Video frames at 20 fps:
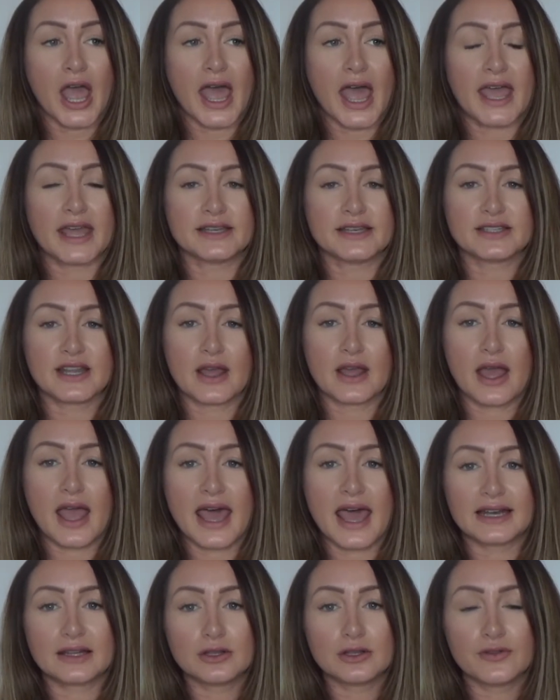And
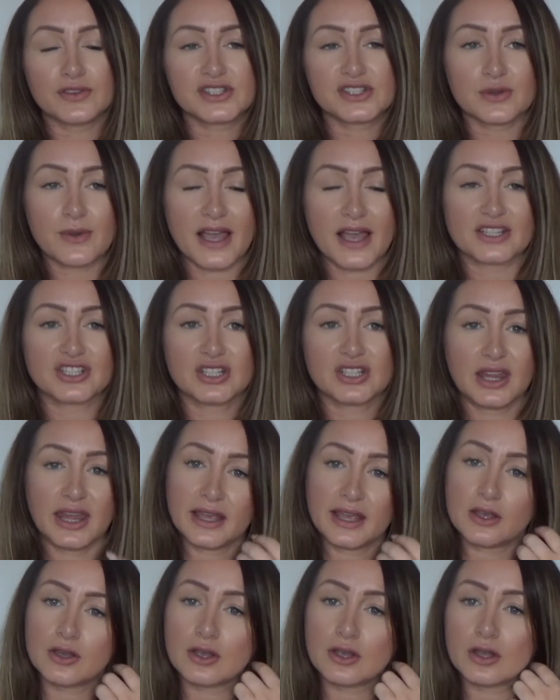I'd love to
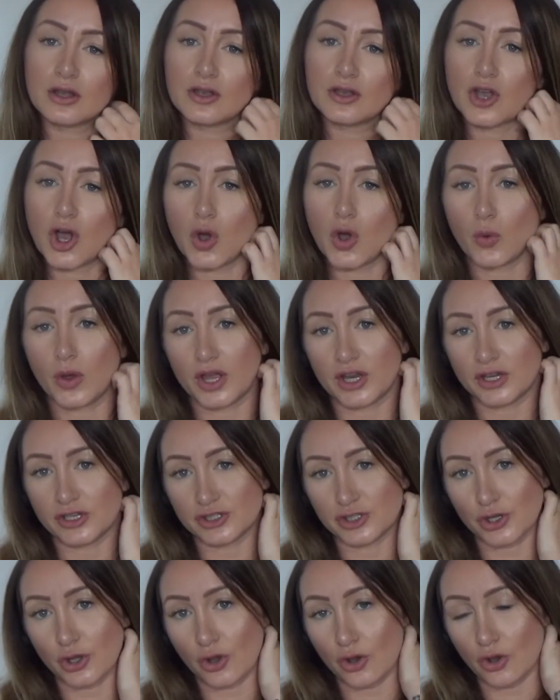actually go
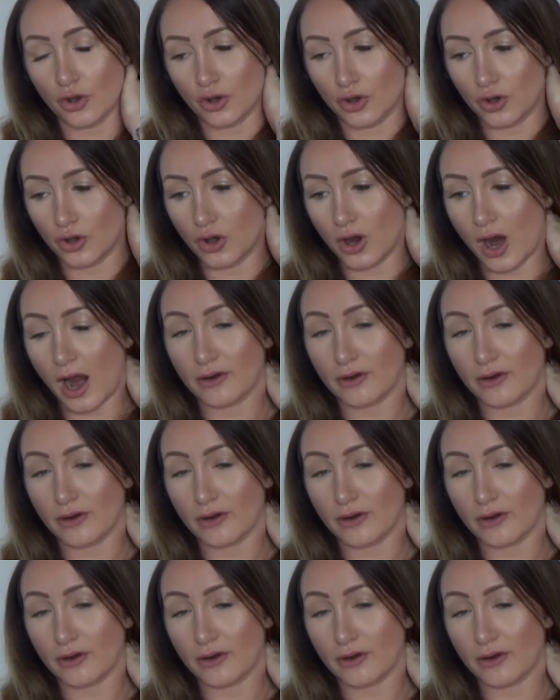and tour.